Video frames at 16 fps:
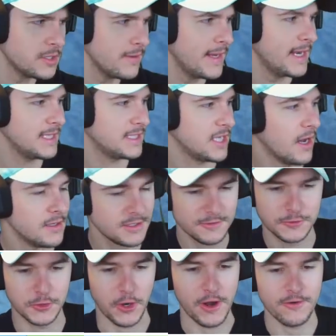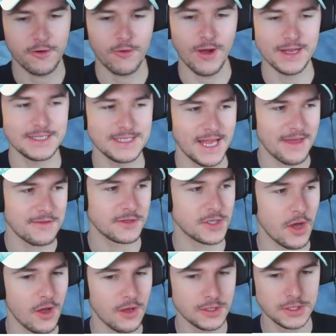getting tons of trade requests, and there's
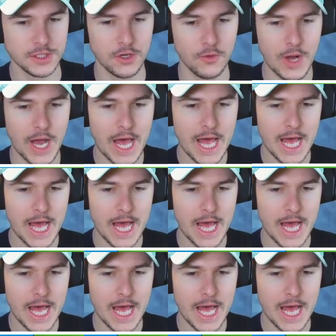also